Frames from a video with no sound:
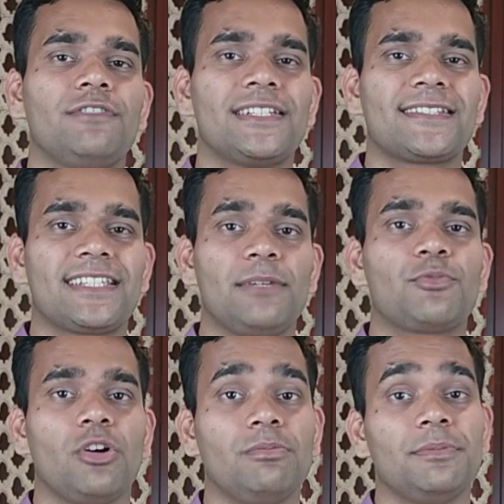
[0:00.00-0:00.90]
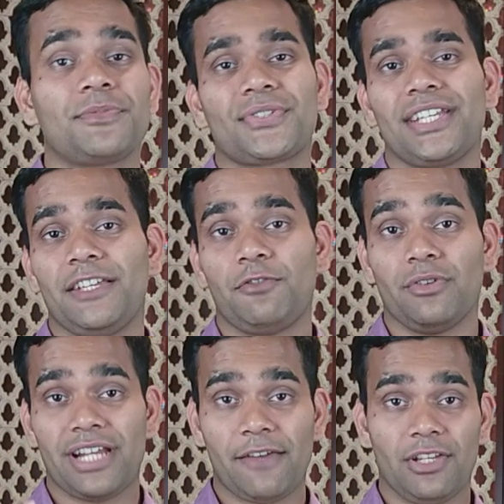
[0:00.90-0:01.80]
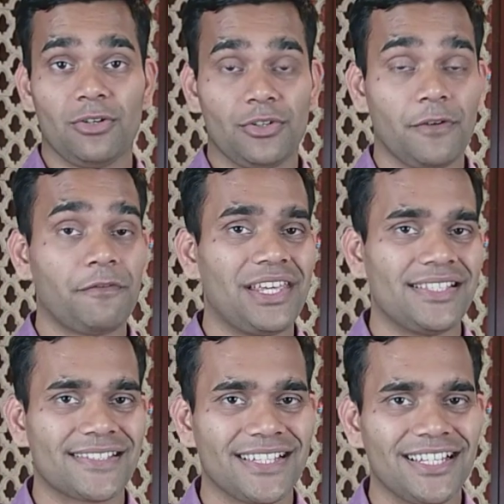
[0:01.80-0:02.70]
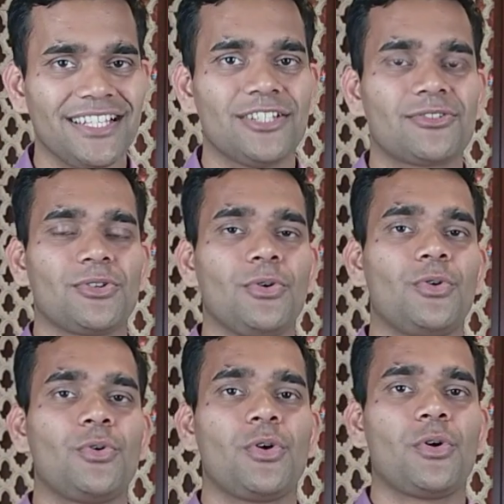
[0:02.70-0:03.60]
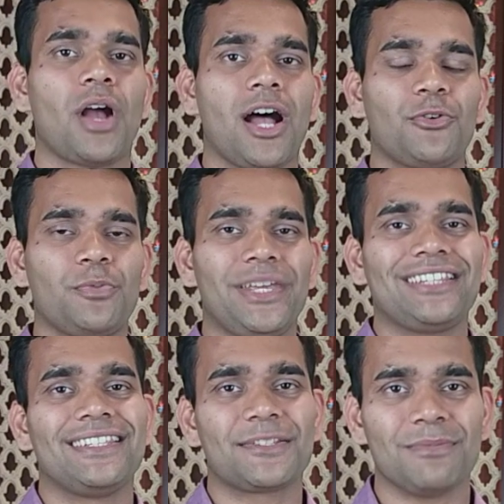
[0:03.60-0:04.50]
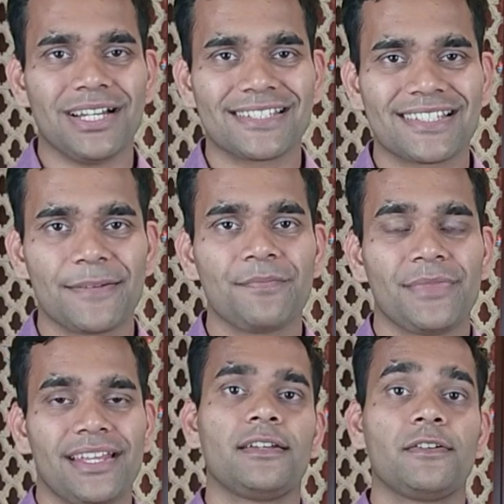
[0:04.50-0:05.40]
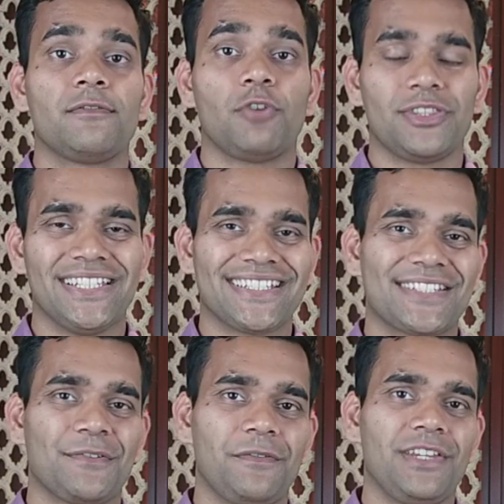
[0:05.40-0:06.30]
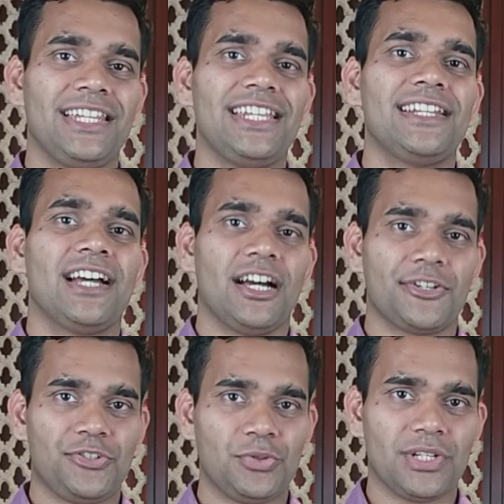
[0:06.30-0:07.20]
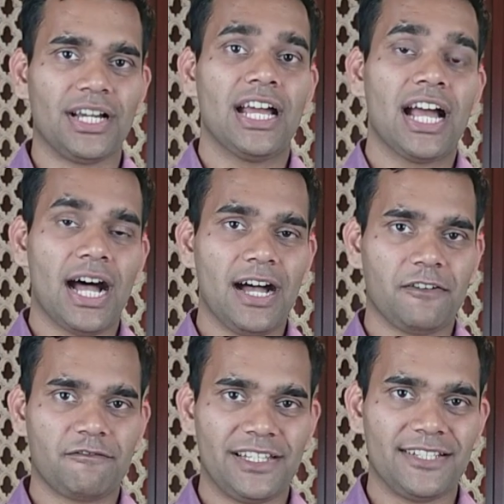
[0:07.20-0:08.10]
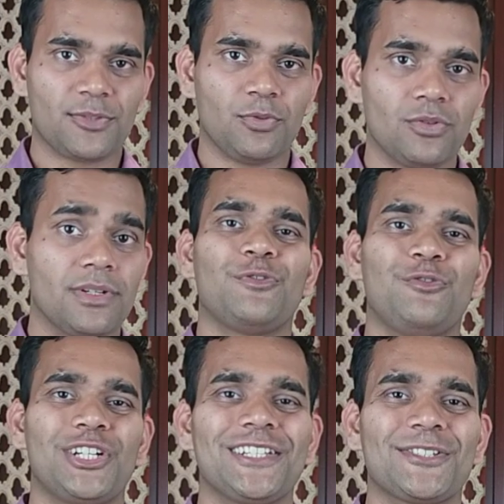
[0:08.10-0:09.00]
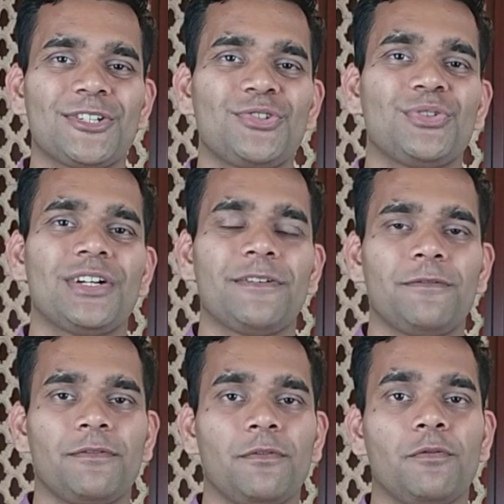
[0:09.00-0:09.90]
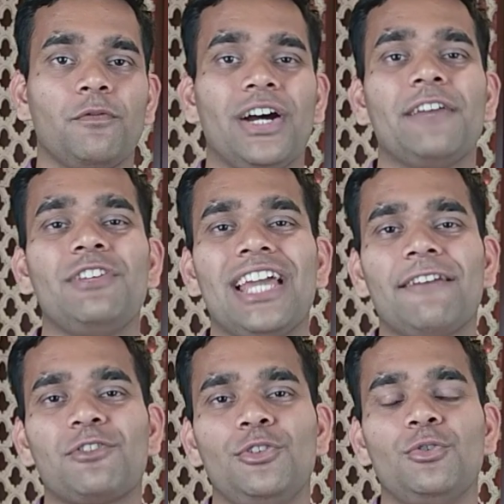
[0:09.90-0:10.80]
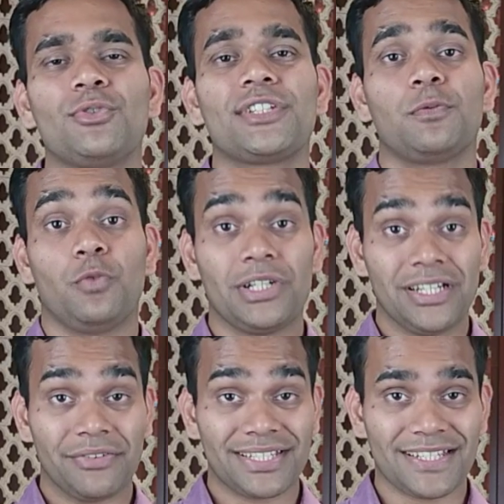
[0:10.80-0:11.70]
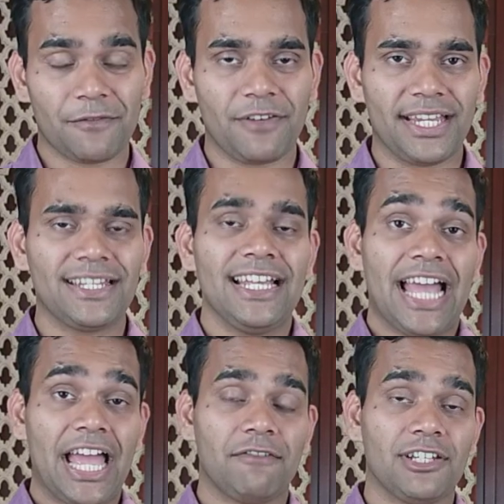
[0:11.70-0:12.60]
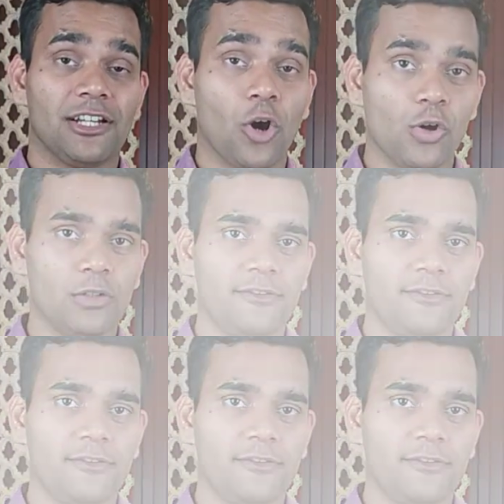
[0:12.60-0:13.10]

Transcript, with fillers: of the skin problems if you are having on your face. So, how to make this mask? For this, we need Arjuna, half teaspoon. What is Arjuna? Why we have to use it? What are its effect? I have done a whole